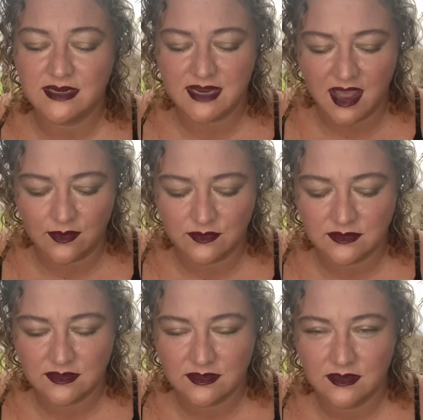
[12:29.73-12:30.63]
down
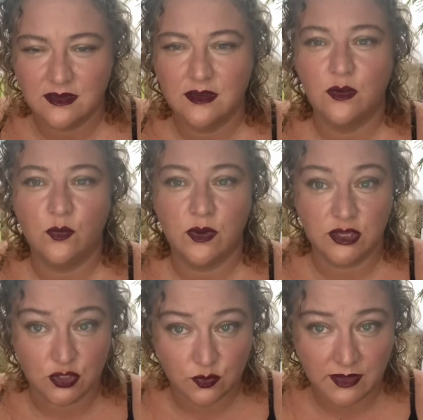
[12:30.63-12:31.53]
what
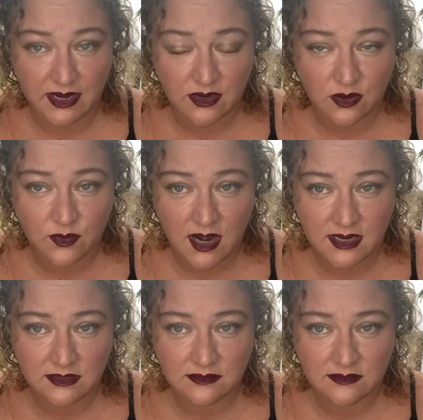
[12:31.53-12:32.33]
you plan on writing,